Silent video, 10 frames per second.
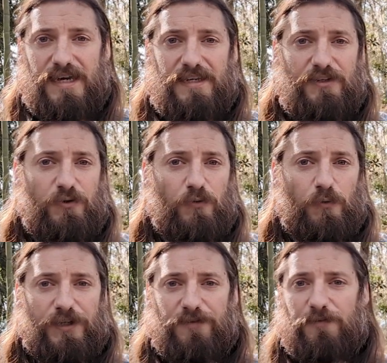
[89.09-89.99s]
and you
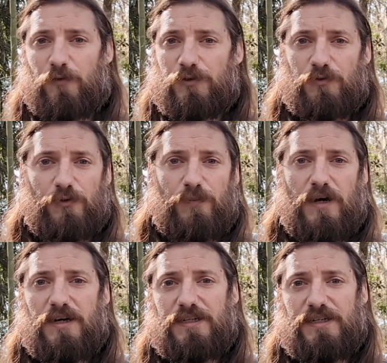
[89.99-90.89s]
reinforce or
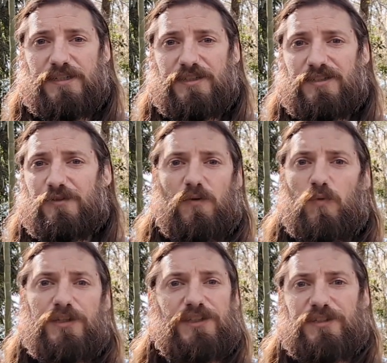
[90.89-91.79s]
punish,
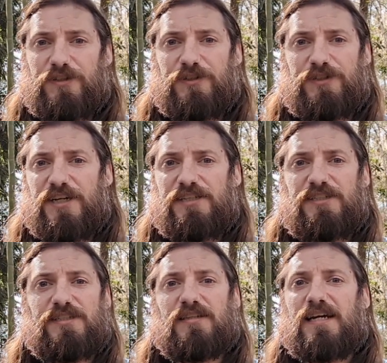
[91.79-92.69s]
which in turn
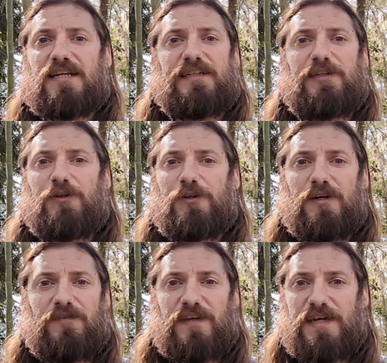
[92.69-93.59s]
changes the likelihood
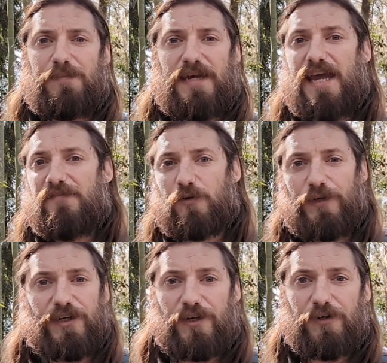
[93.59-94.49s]
of a behavior
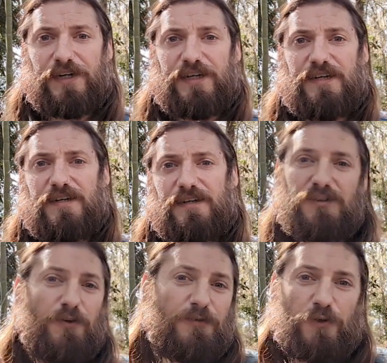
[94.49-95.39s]
reoccurring.
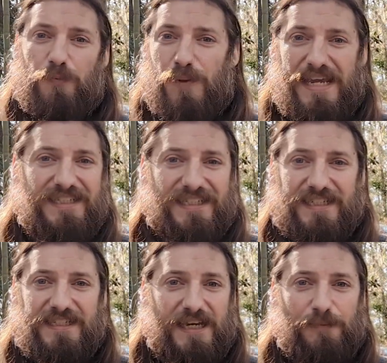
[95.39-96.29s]
So a few basic
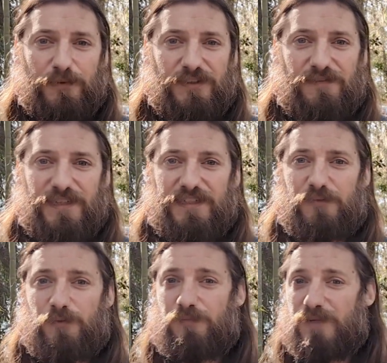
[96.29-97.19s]
examples of
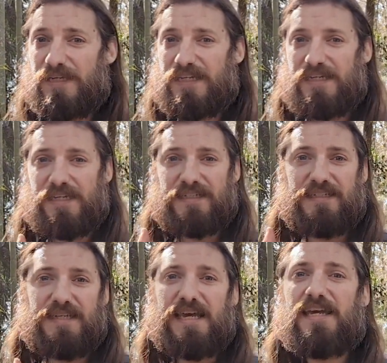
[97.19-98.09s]
this would be,
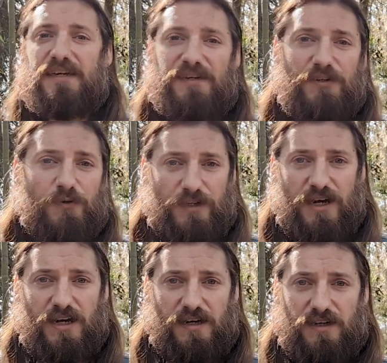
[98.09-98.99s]
say your
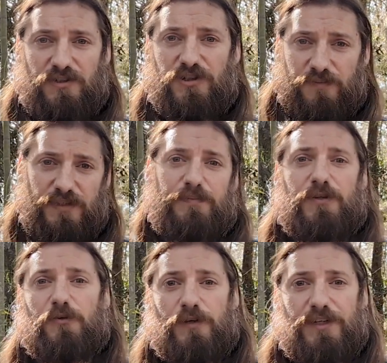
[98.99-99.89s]
dog jumps up
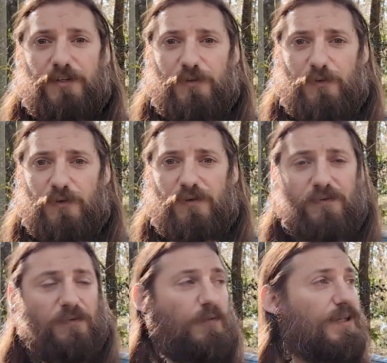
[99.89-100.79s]
to greet you
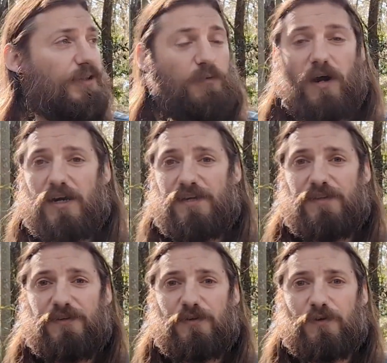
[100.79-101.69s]
when you walk
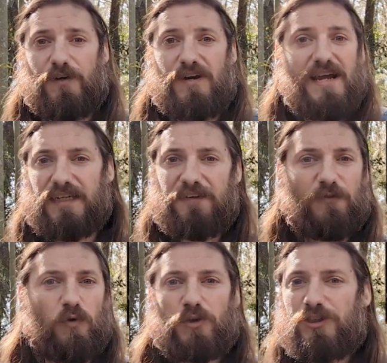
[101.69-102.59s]
in the door. And of
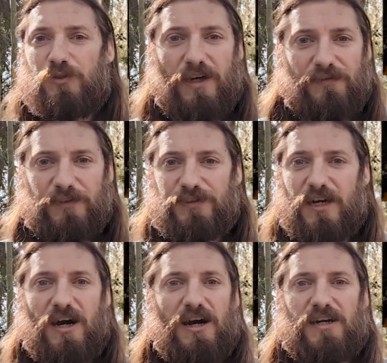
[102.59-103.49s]
course you love your
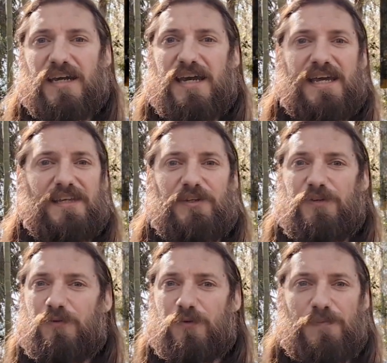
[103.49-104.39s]
dog and
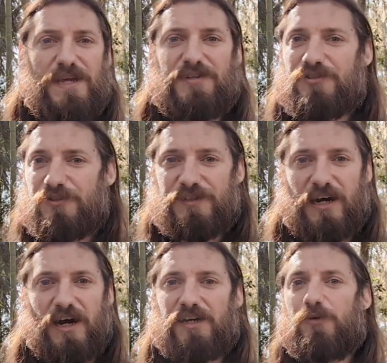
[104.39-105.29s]
you missed your
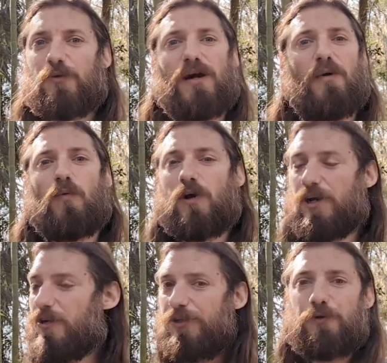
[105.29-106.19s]
dog, you were at
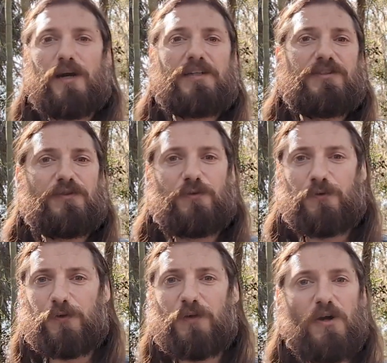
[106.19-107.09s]
work or you were at
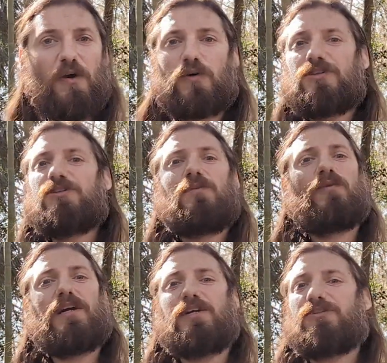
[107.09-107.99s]
school or
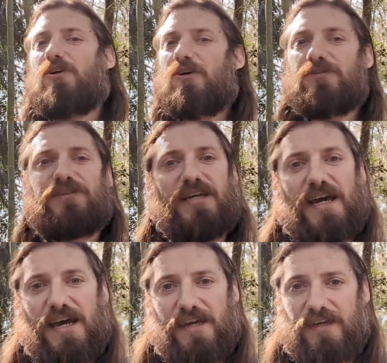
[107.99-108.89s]
somewhere else all
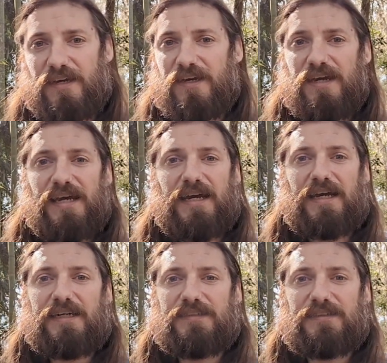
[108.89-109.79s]
day,
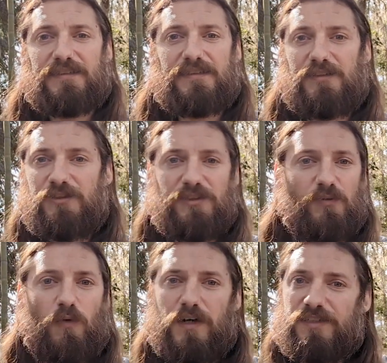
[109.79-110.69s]
and you
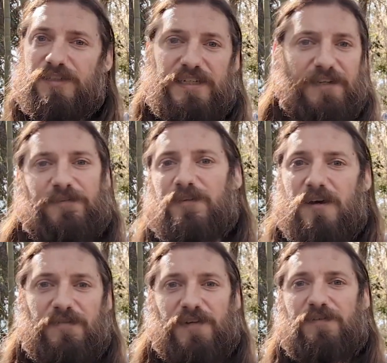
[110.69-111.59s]
just want to give
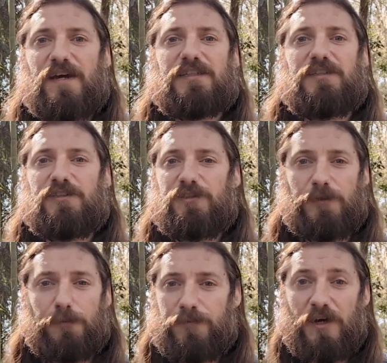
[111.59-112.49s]
love and affection to
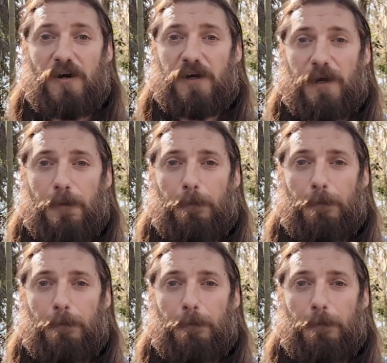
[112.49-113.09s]
your dog.